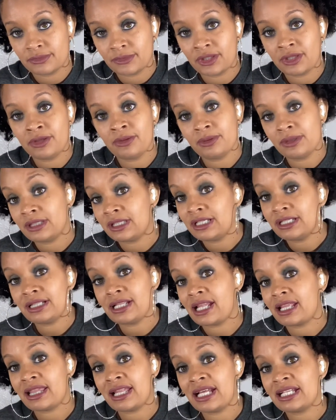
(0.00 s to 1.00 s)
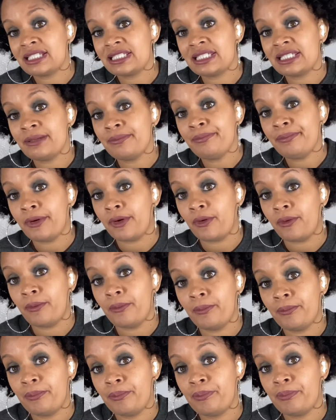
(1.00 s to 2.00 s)
You would think that that's simple.
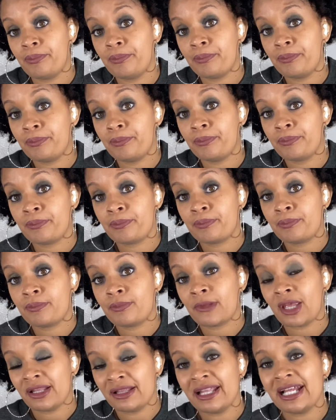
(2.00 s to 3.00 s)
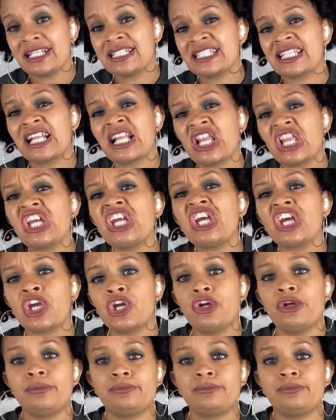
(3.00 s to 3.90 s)
That's clear.